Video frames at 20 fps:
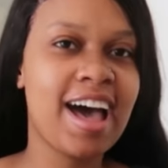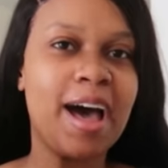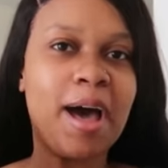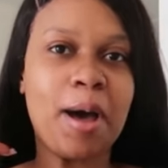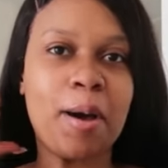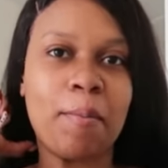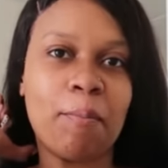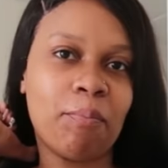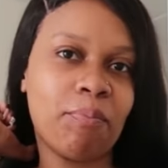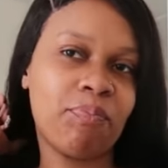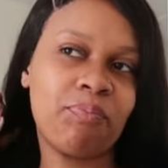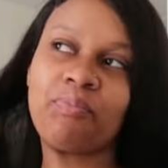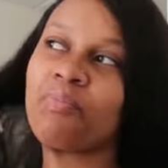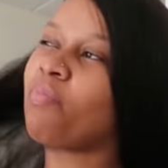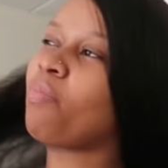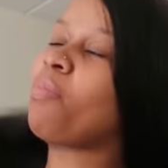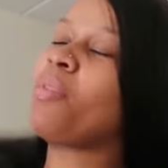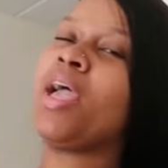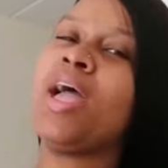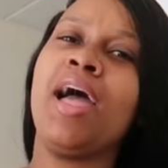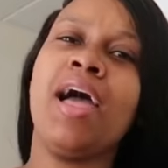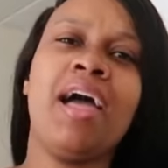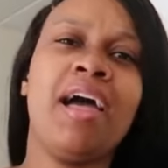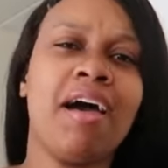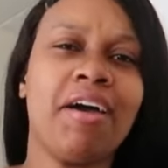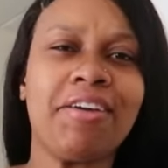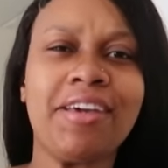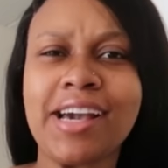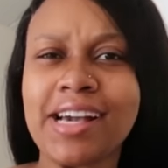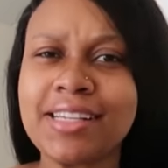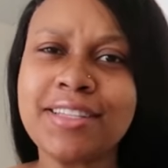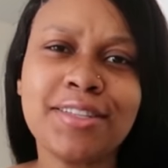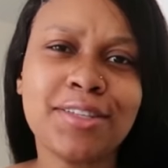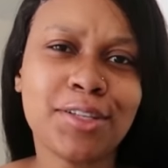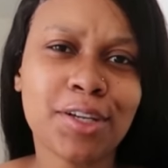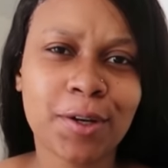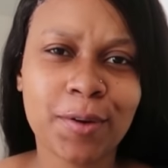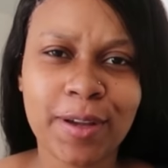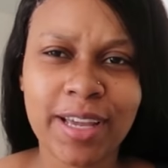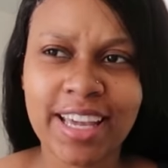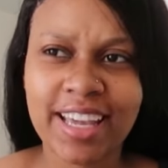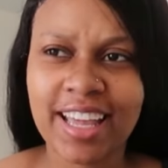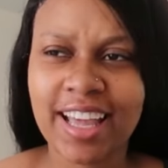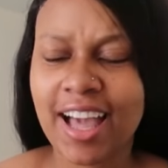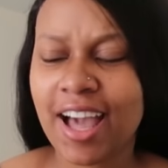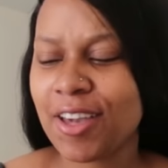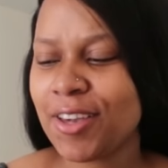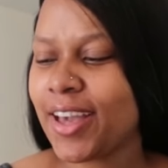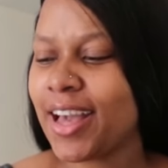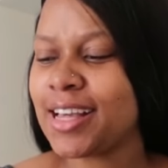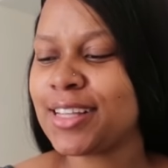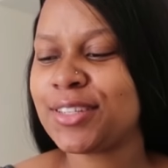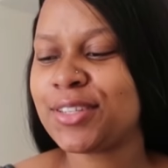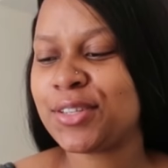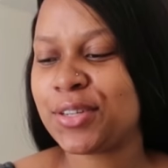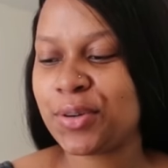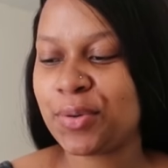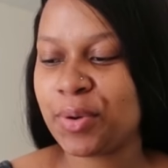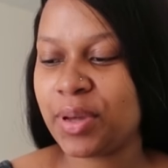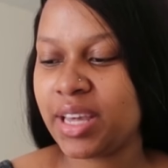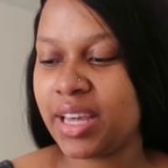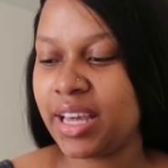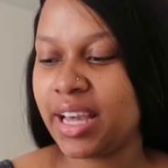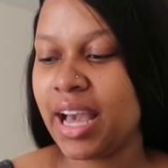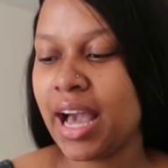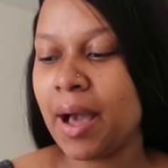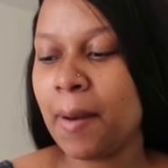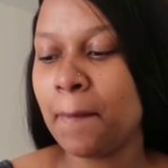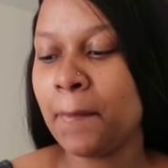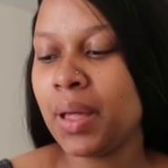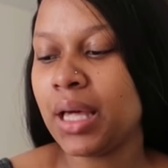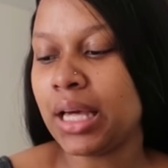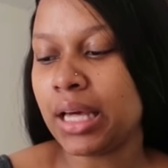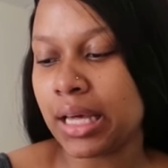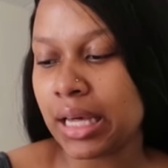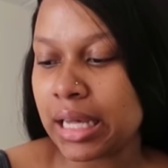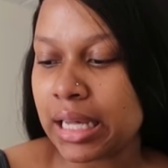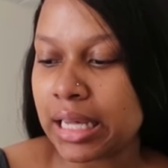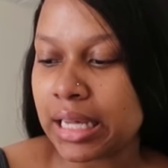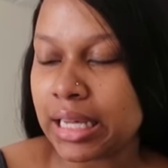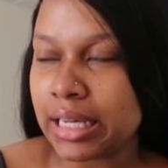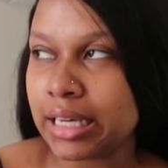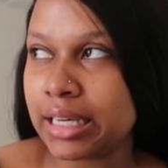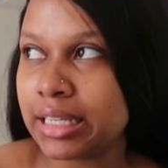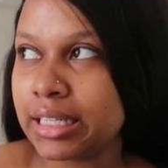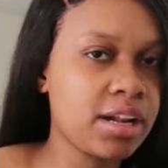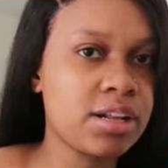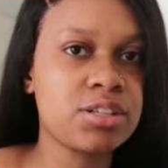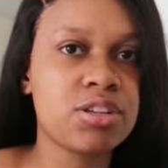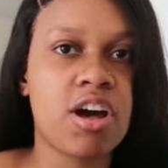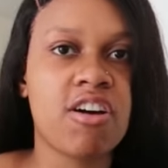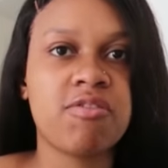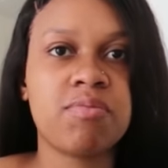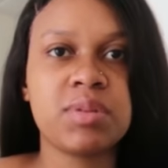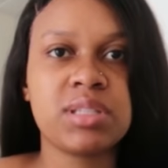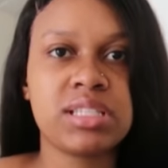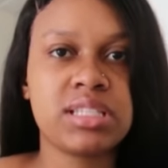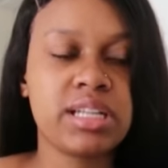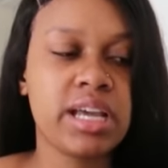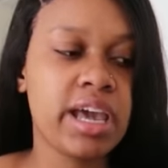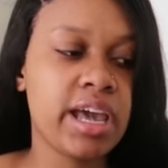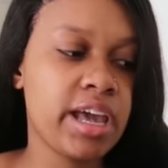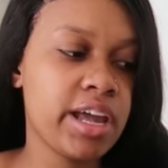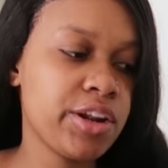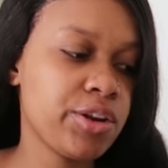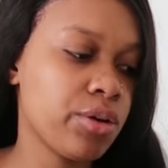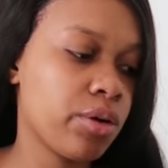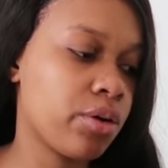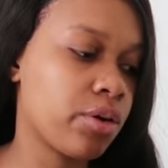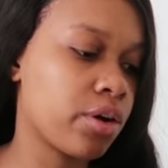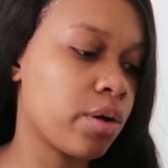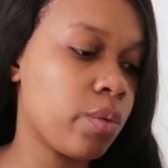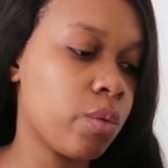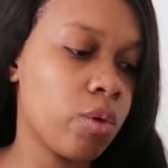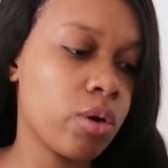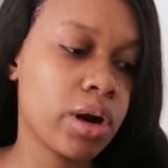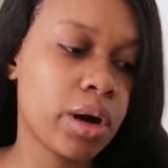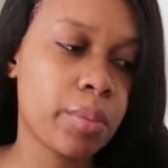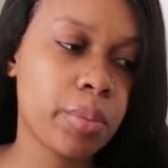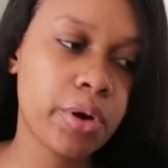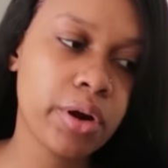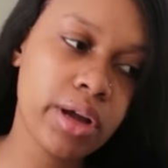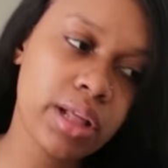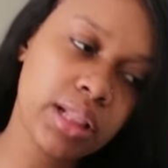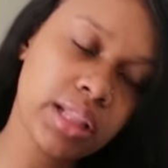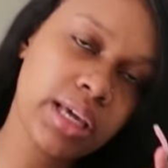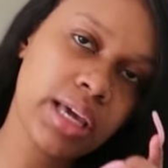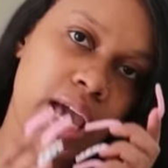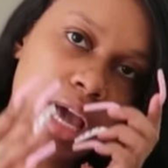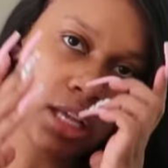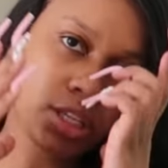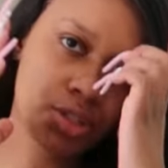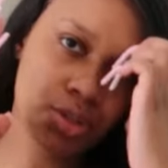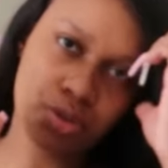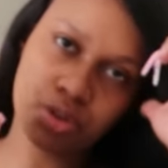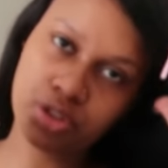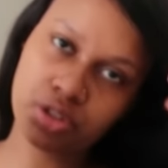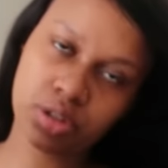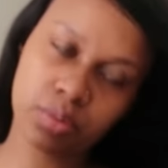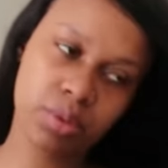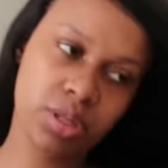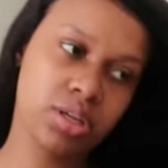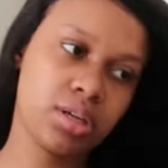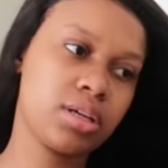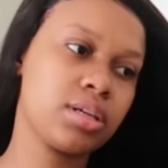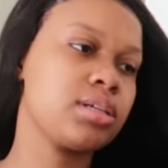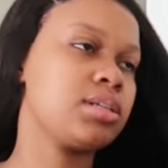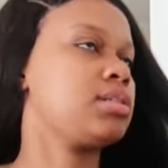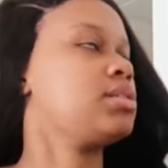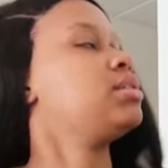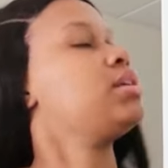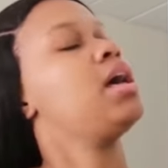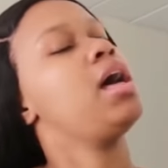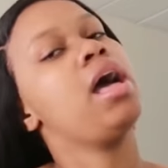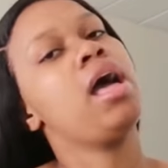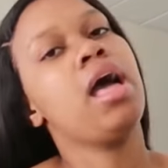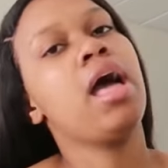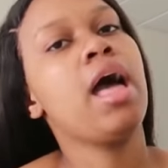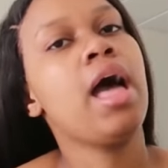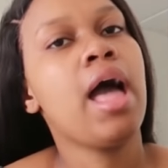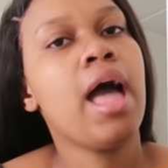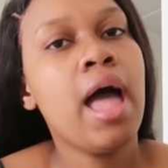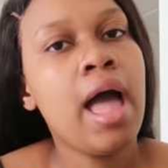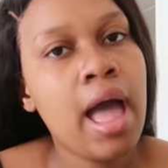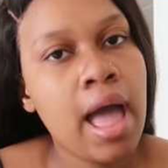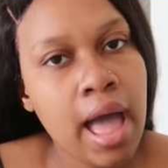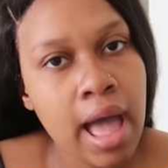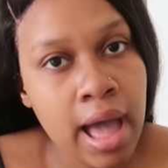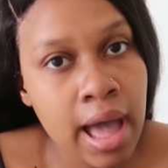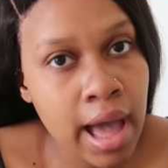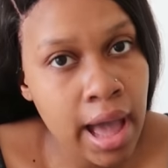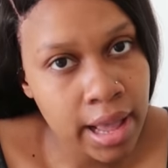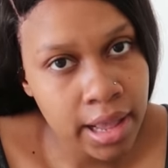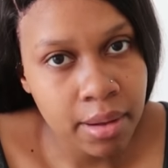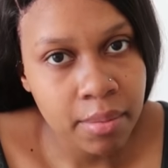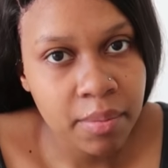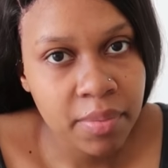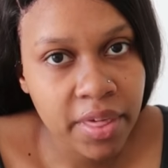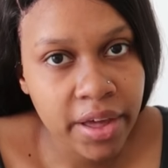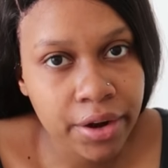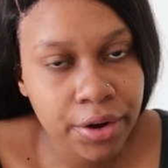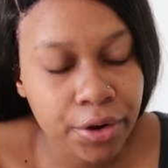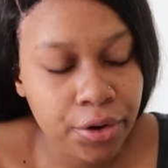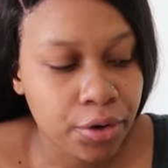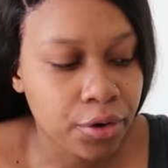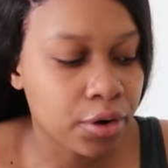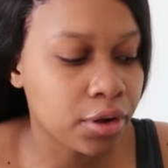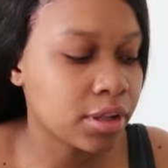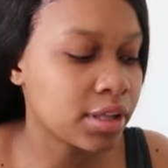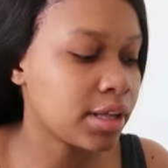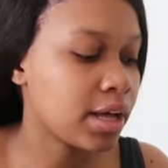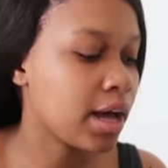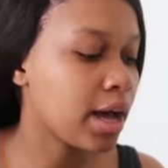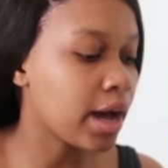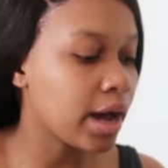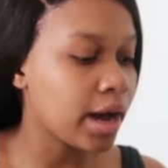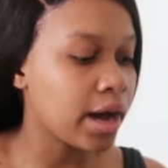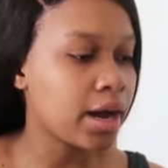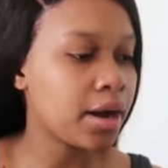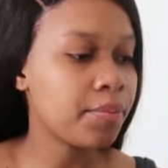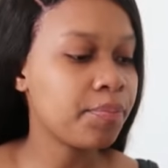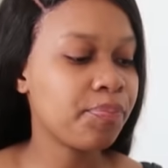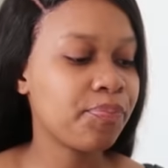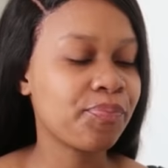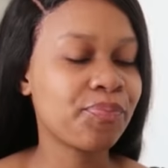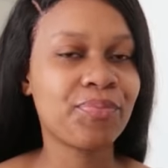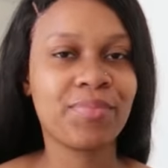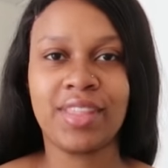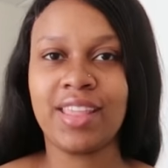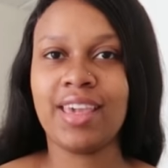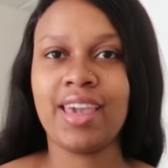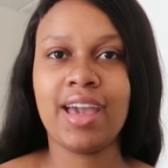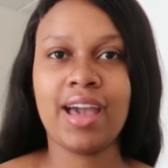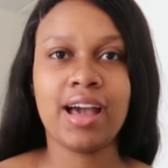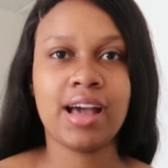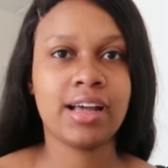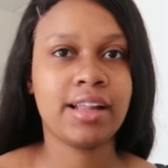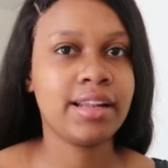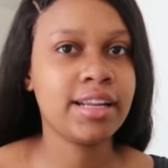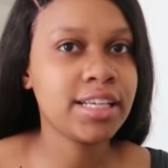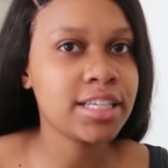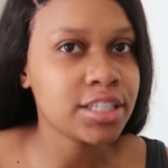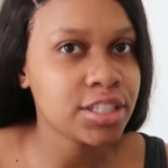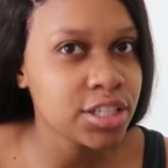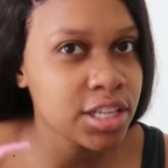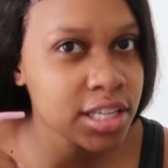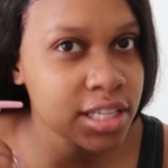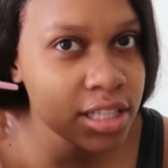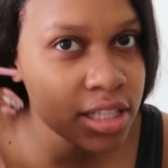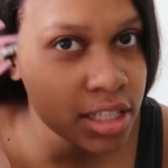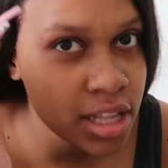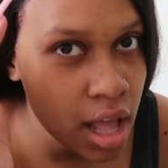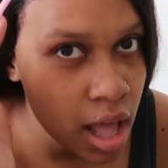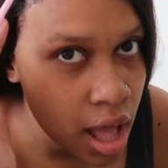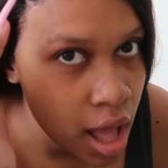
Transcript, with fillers: um how you guys doing how you guys doing i'm good it is half past 10 your girl woke up early as usual because i am that girl um yeah let's just